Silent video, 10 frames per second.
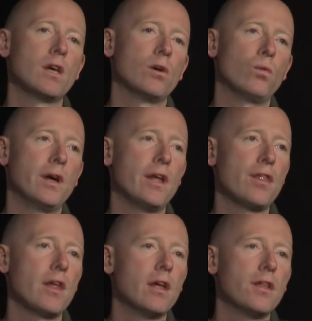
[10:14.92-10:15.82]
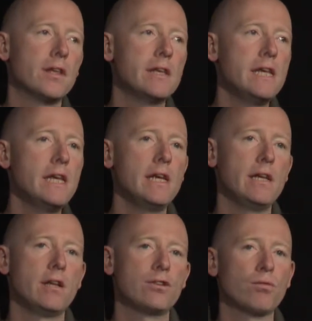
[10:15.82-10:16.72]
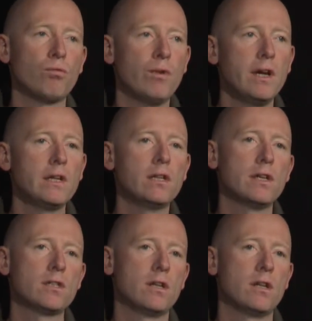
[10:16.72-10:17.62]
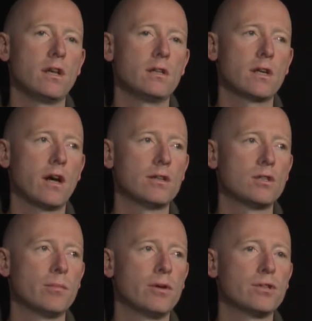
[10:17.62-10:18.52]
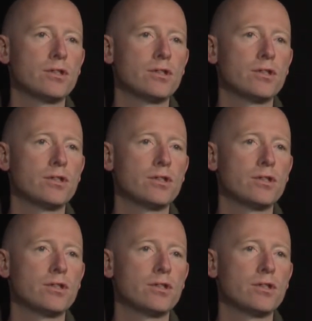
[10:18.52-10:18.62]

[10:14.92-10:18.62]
with the need to really listen to customers,